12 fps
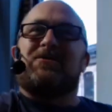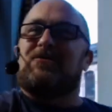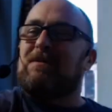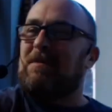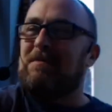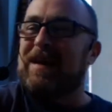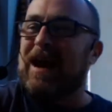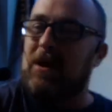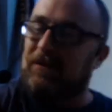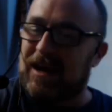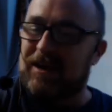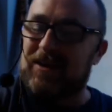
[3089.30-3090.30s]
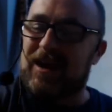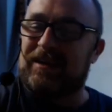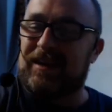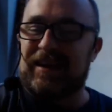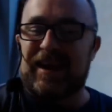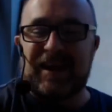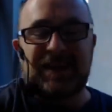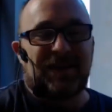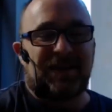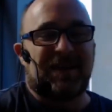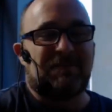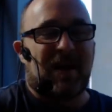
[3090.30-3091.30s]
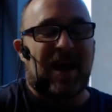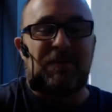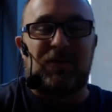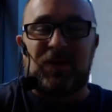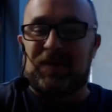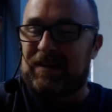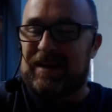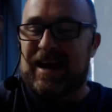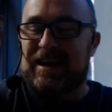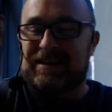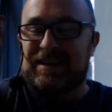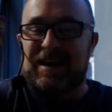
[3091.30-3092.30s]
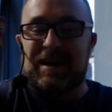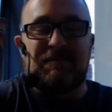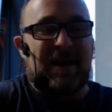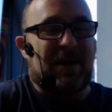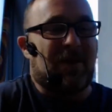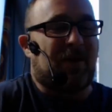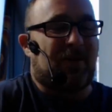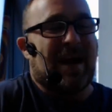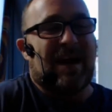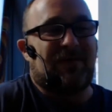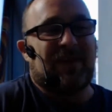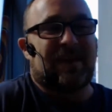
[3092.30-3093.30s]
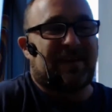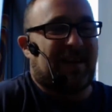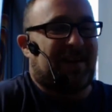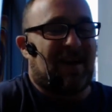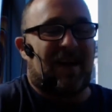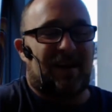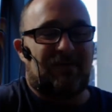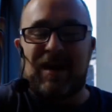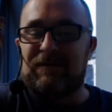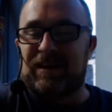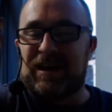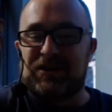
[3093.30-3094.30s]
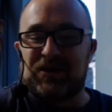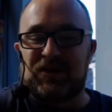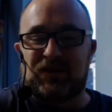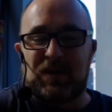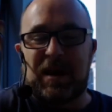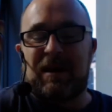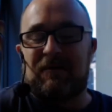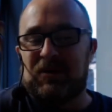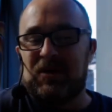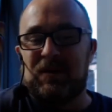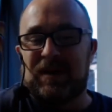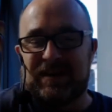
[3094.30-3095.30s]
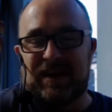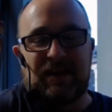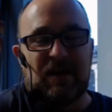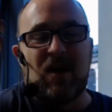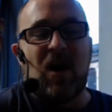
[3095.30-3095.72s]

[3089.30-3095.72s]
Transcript: tripping me out. And I got to the end of the Bible, the last paragraph, and it said on Revelations 22, it said,